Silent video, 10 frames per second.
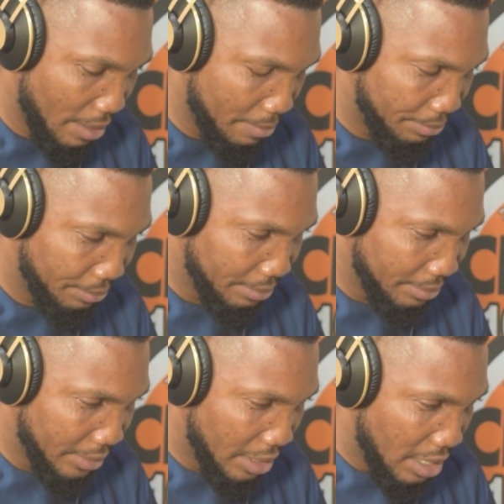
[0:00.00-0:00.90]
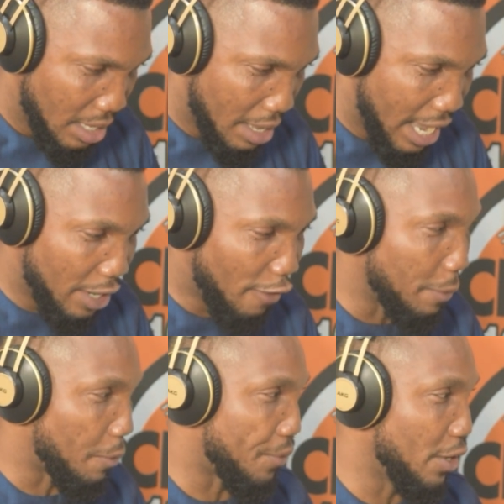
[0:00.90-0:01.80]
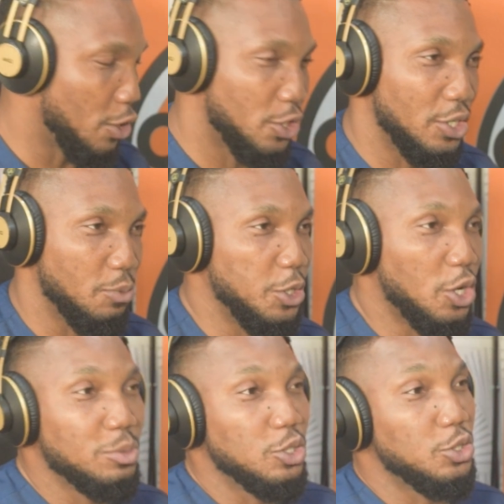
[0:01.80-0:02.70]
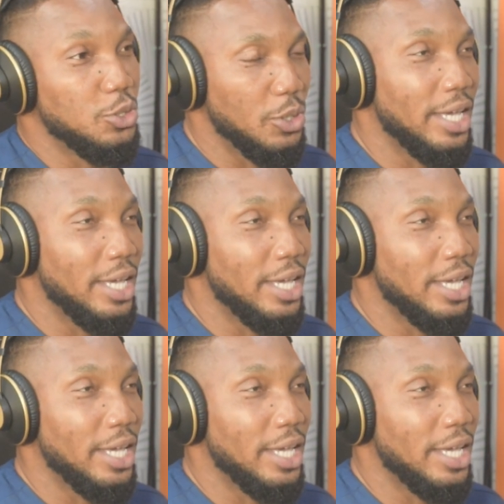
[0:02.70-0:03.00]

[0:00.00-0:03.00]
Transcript: a lot of people think when you come to the studio,